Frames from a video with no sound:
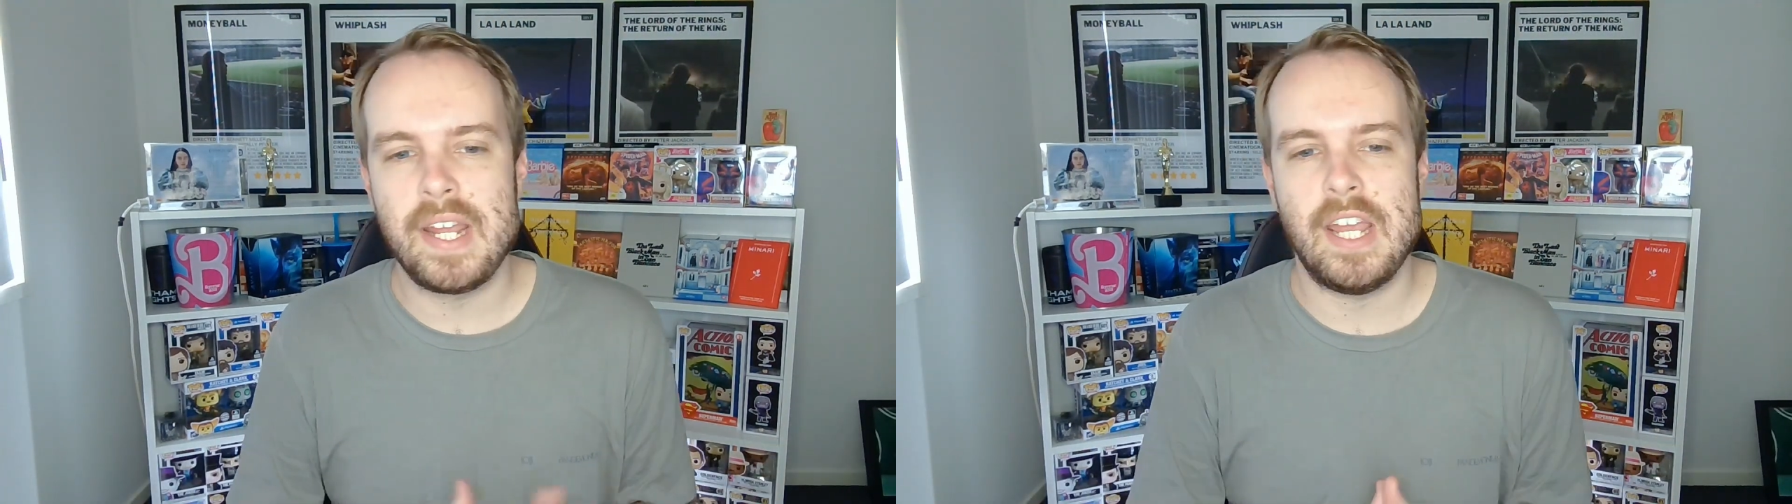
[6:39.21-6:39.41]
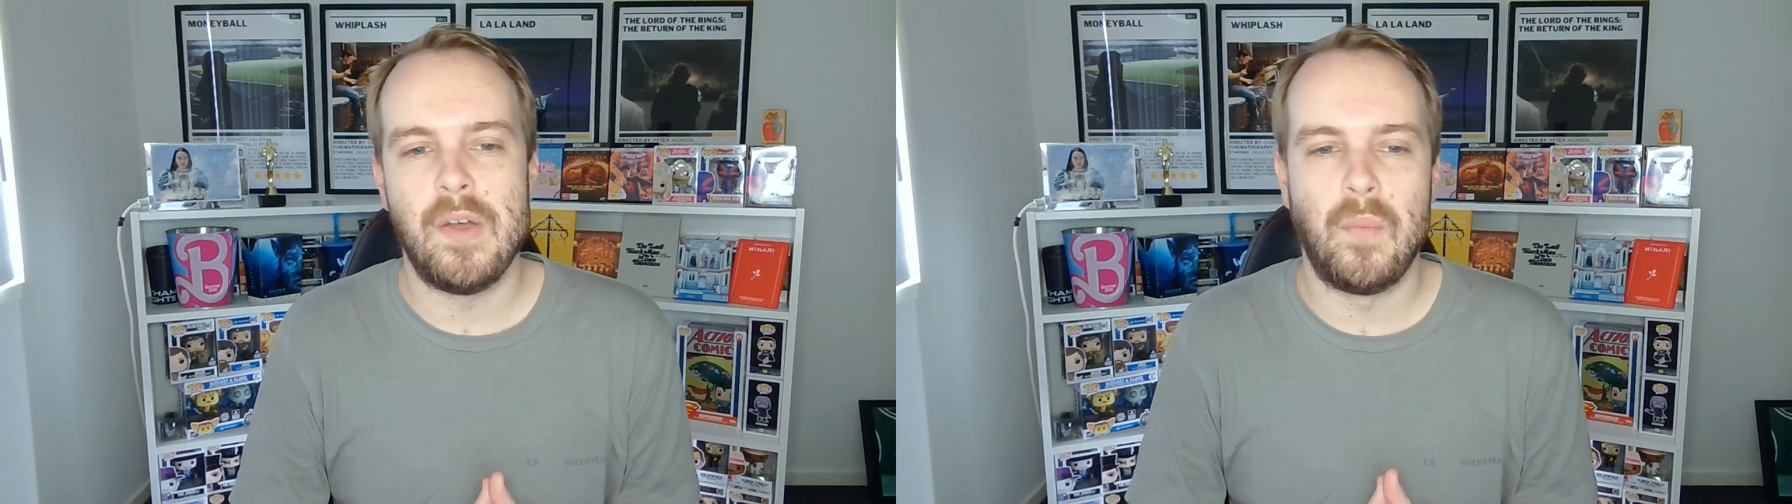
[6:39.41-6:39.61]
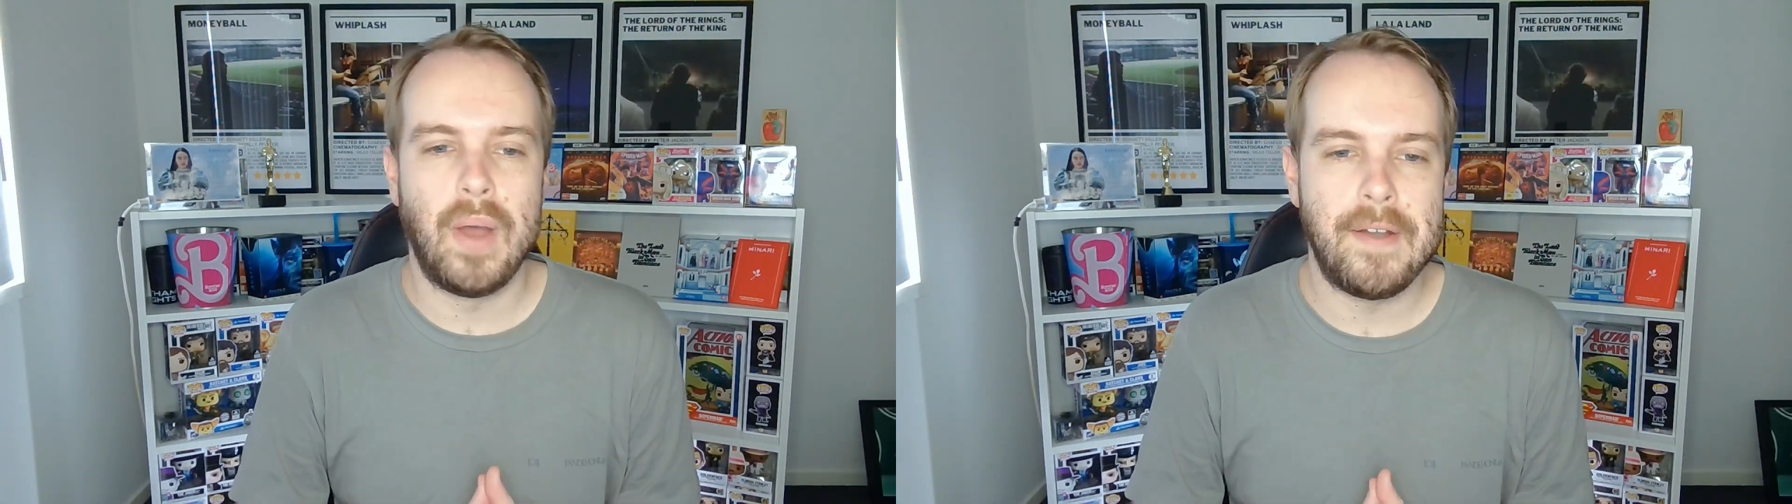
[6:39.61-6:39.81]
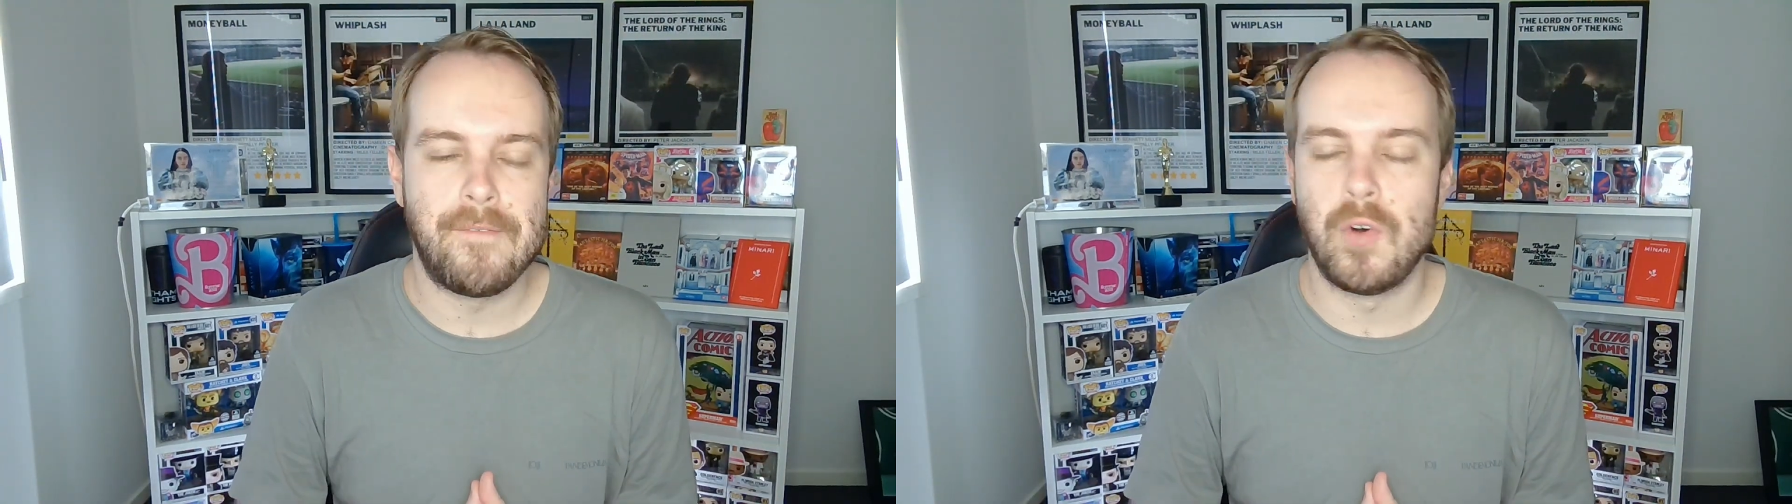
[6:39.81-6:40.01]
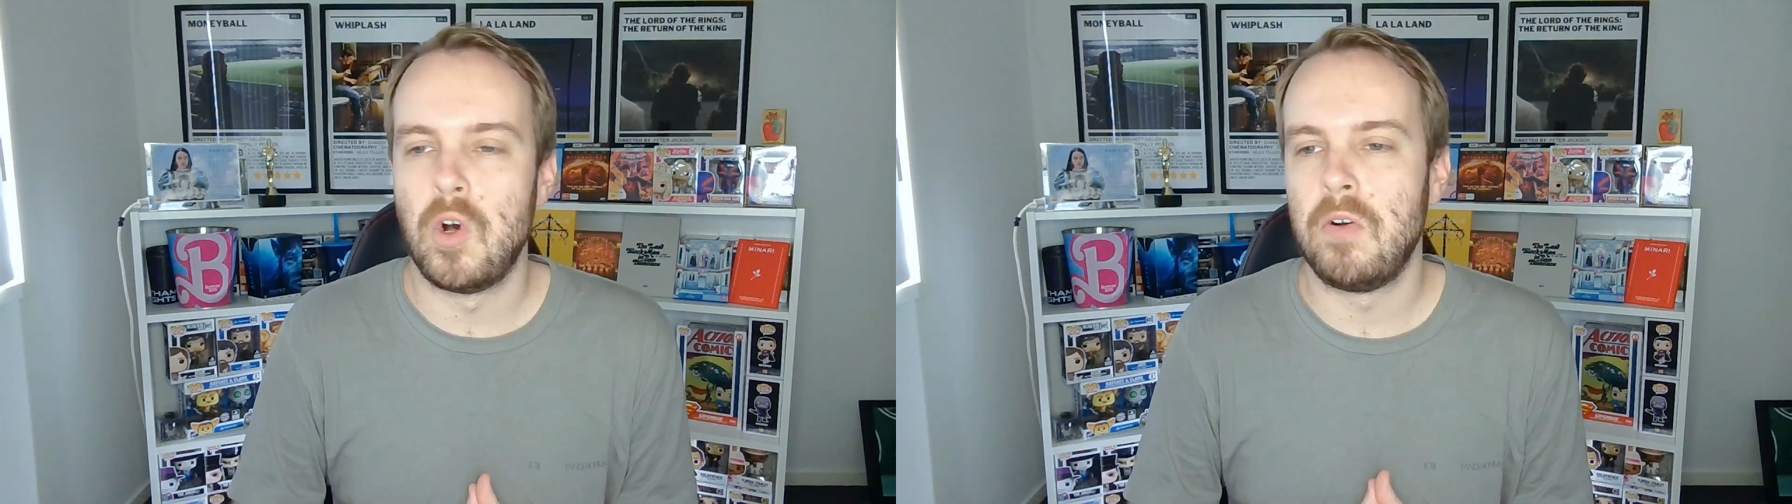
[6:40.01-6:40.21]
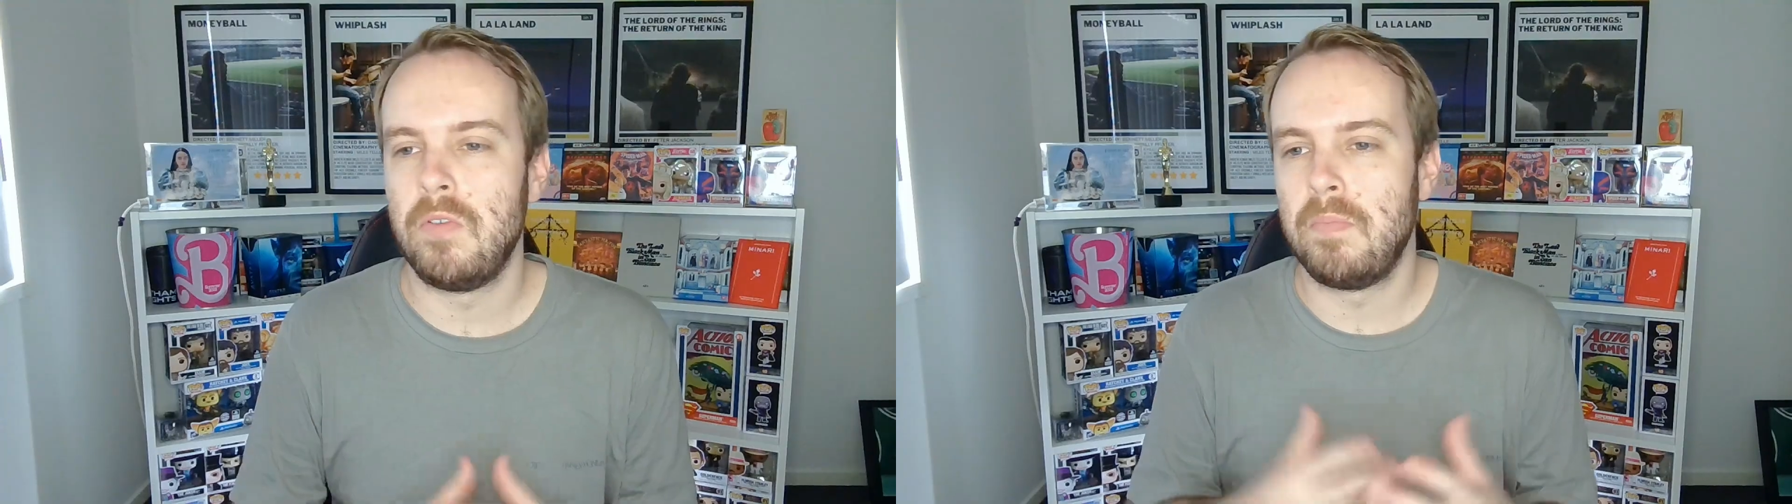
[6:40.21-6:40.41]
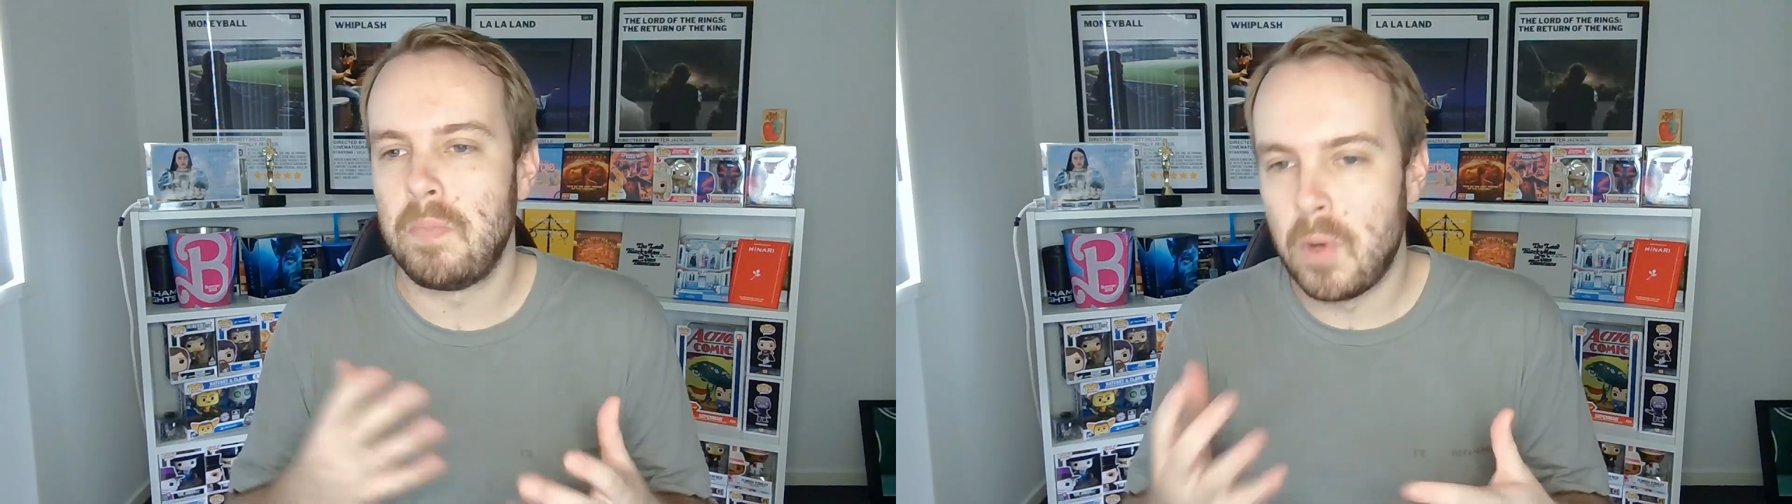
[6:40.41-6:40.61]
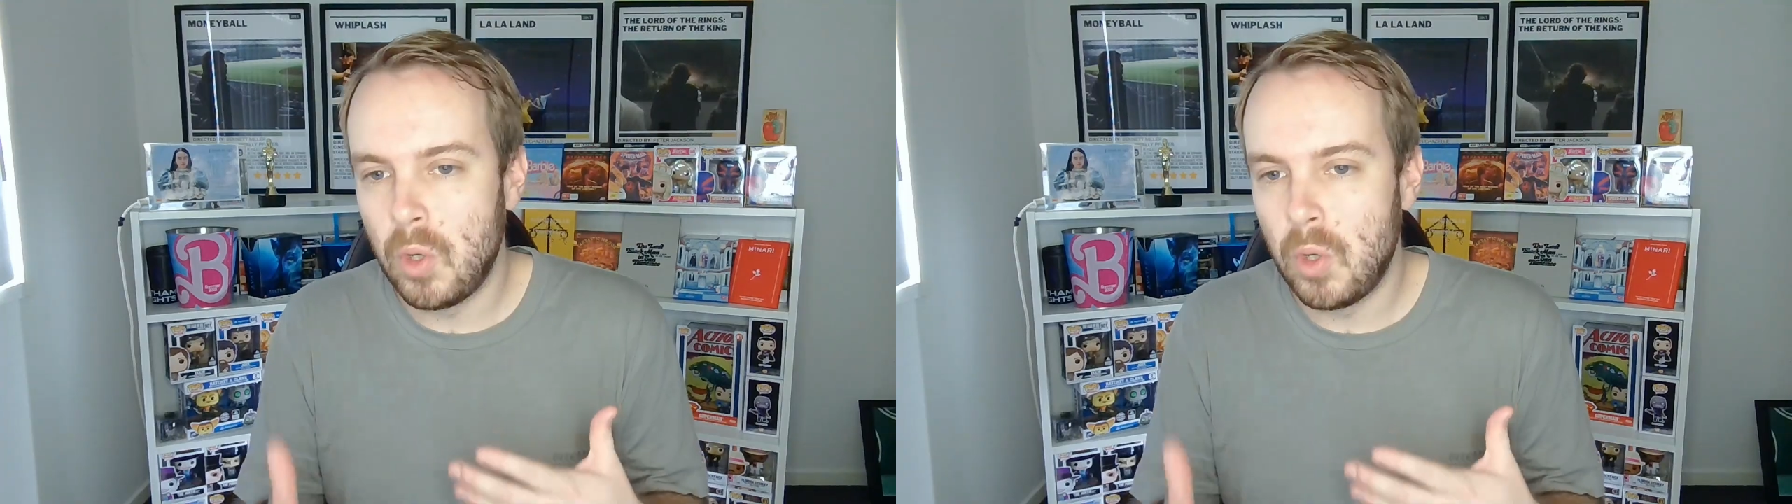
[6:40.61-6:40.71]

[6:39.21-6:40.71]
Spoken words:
it went for Paul